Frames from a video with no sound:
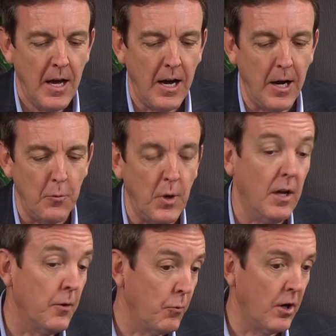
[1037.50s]

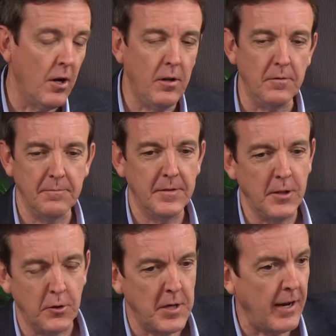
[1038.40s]
Well, and we're all,
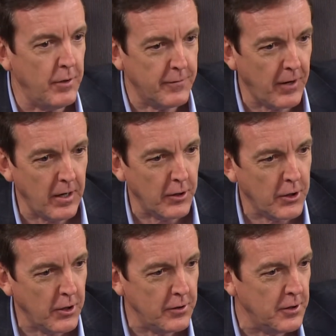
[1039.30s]
you know, to have this fire
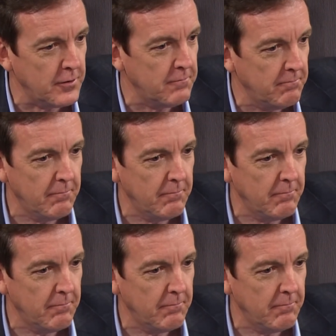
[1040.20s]
occur just